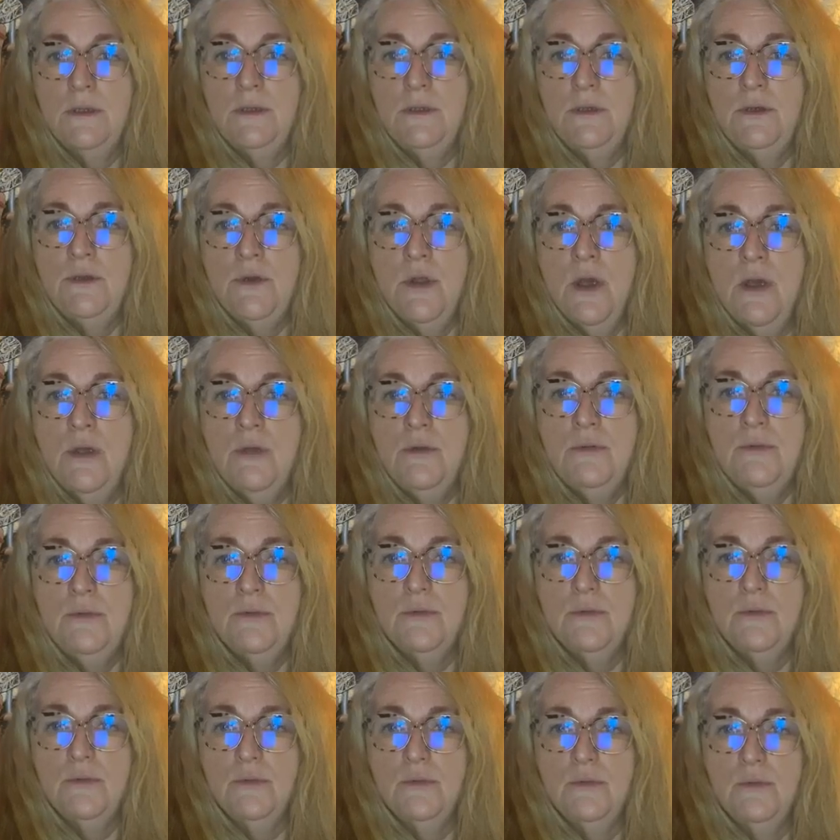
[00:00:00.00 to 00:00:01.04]
You know,
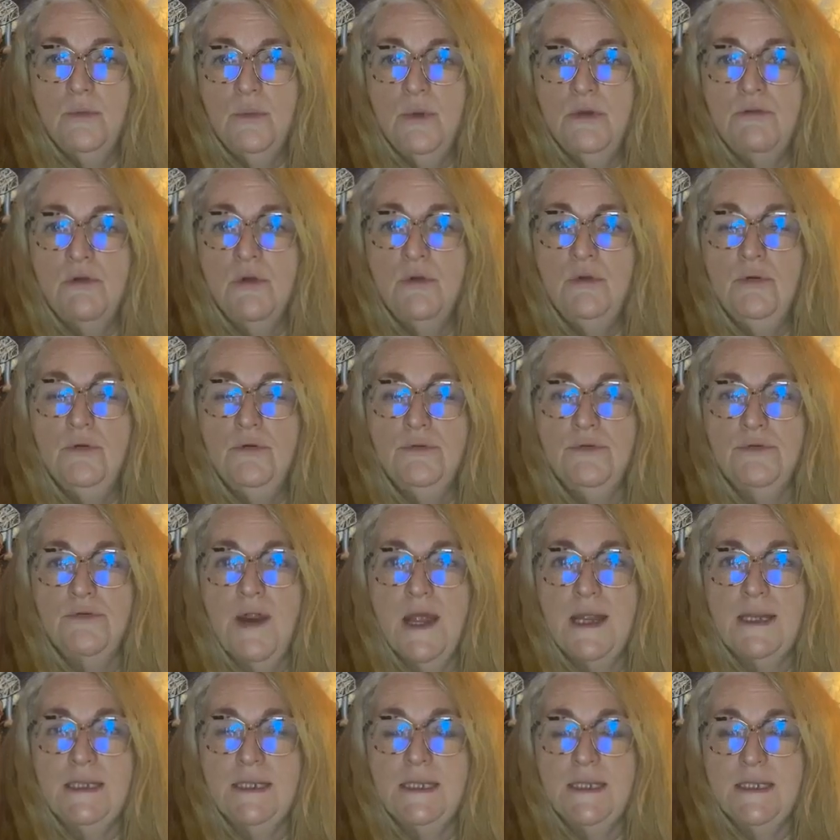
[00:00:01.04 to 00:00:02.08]
we're all
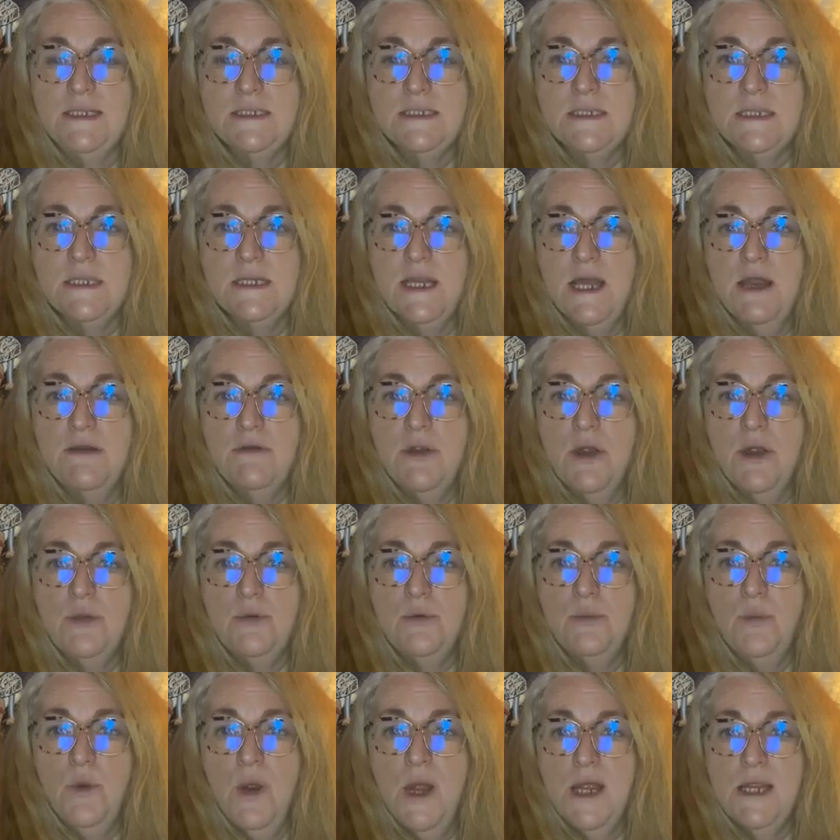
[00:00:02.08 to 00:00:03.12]
Frankies in our
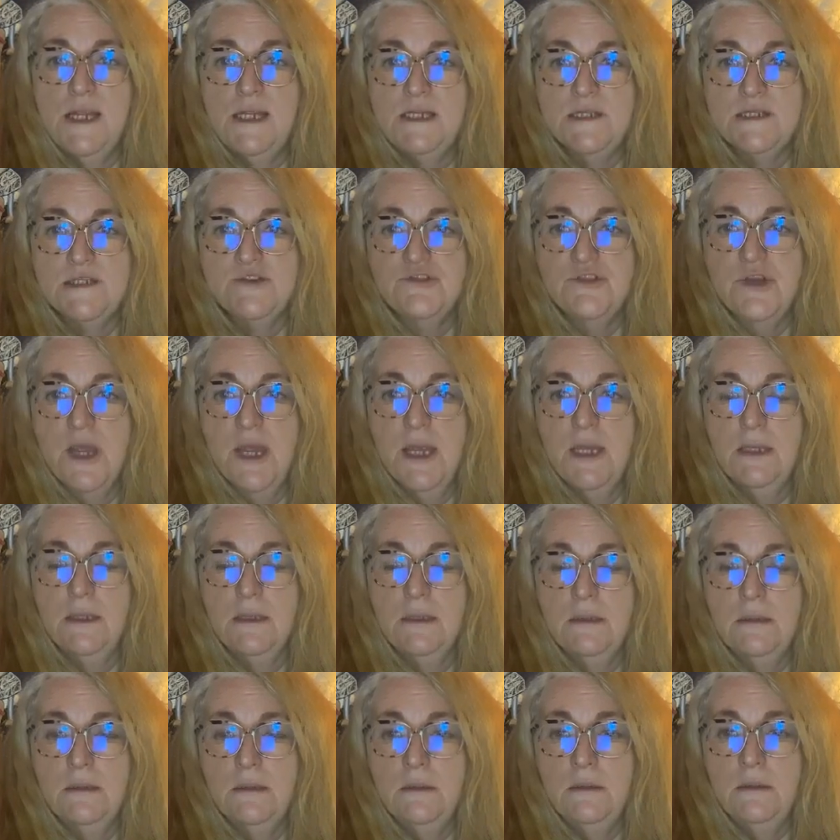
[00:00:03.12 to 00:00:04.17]
own ways, Jack.
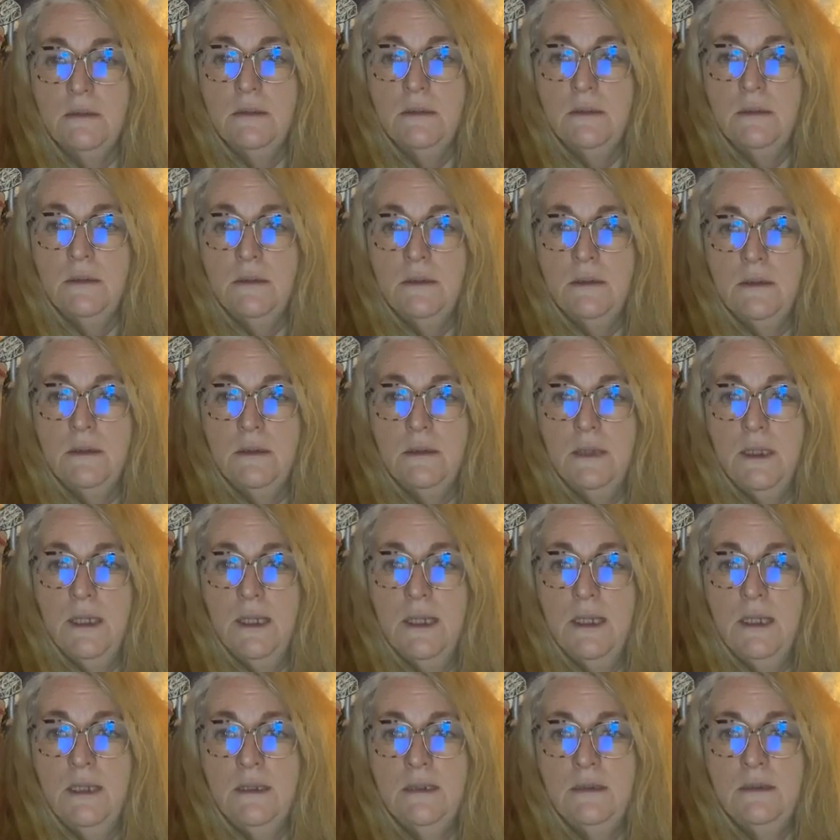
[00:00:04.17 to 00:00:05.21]

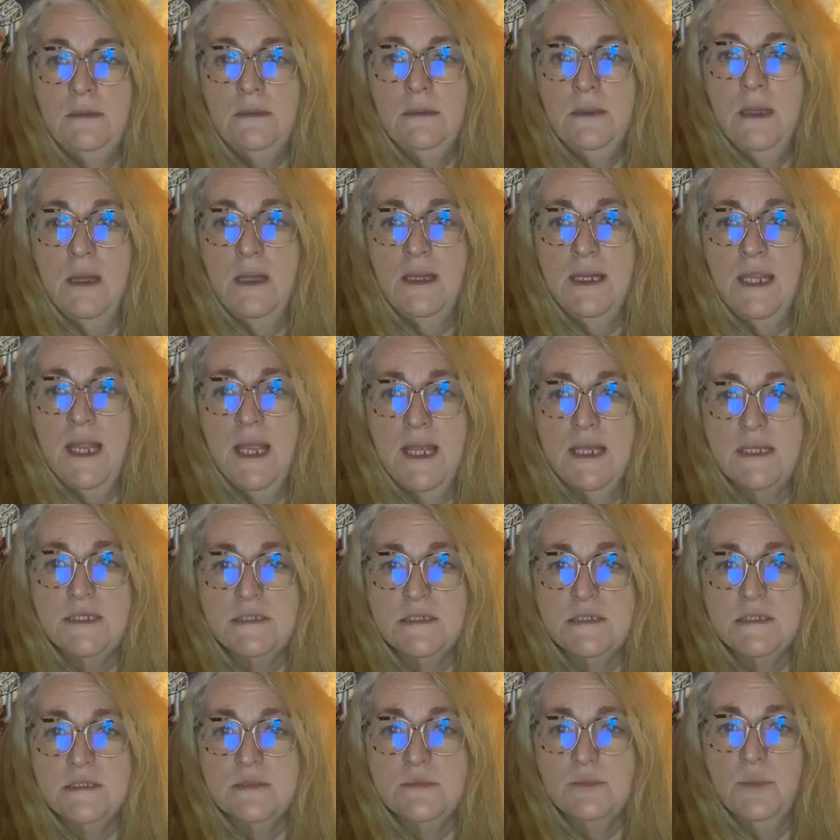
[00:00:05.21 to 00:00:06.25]
And I
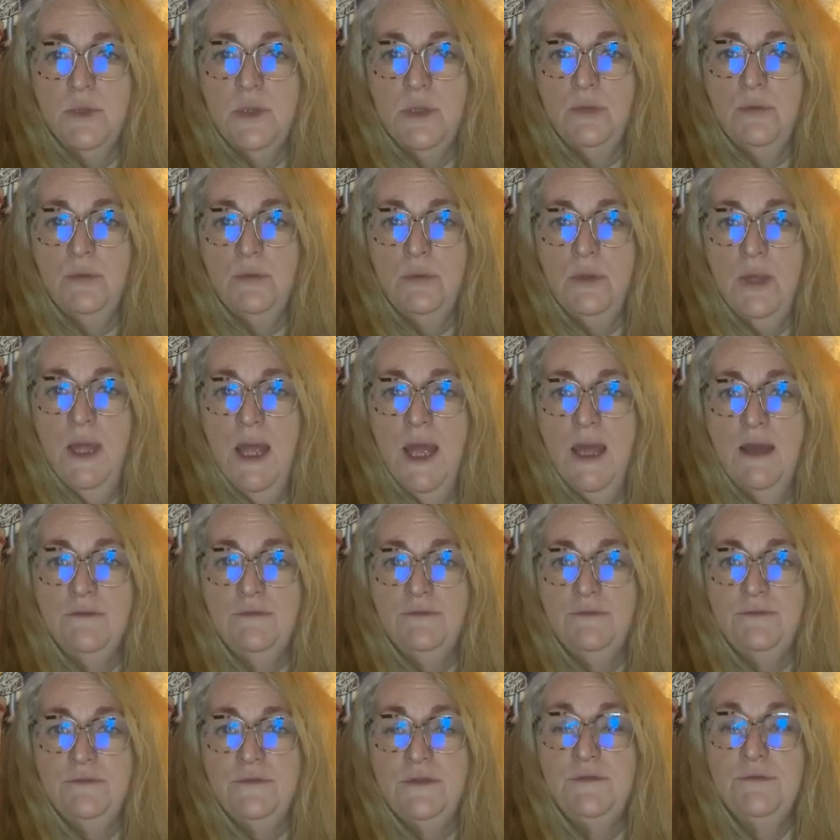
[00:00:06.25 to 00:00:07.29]
guess we all
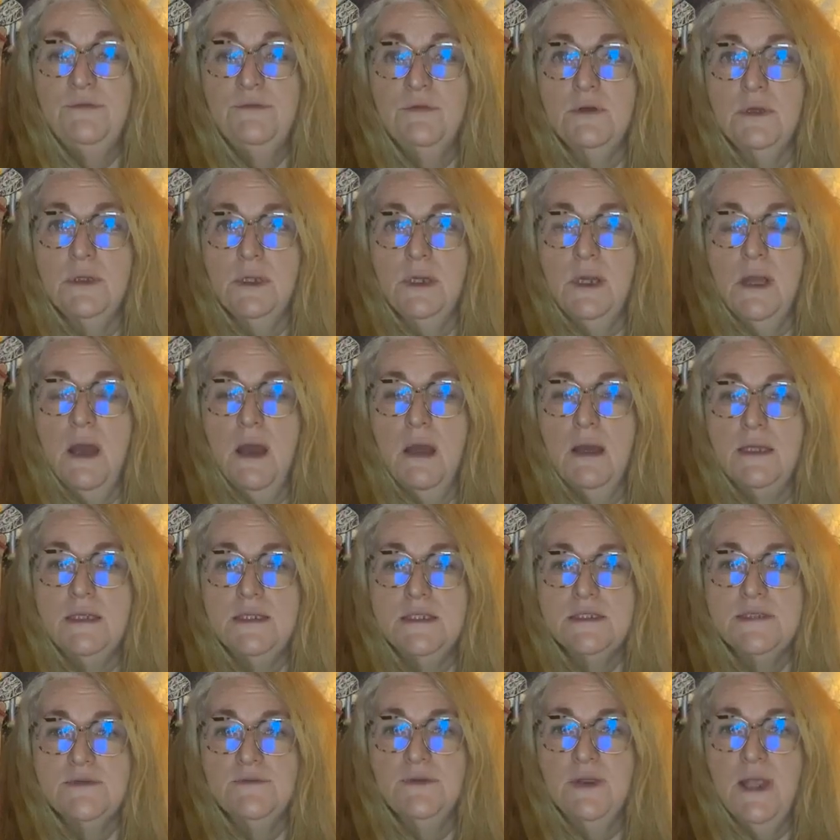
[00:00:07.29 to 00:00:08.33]
have different
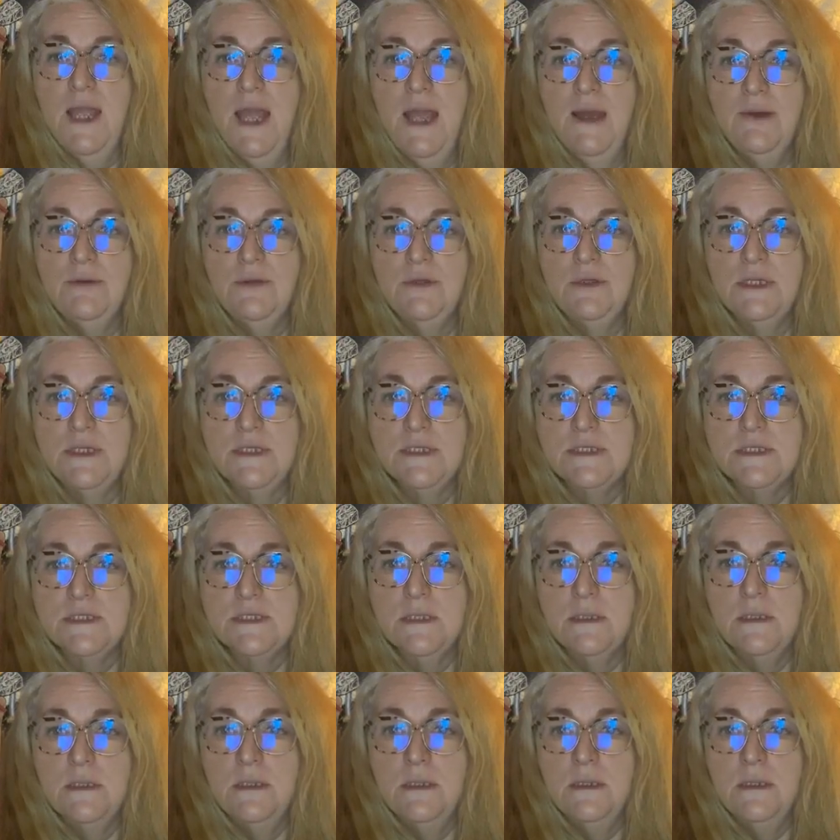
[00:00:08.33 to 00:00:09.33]
kinds of cowardice.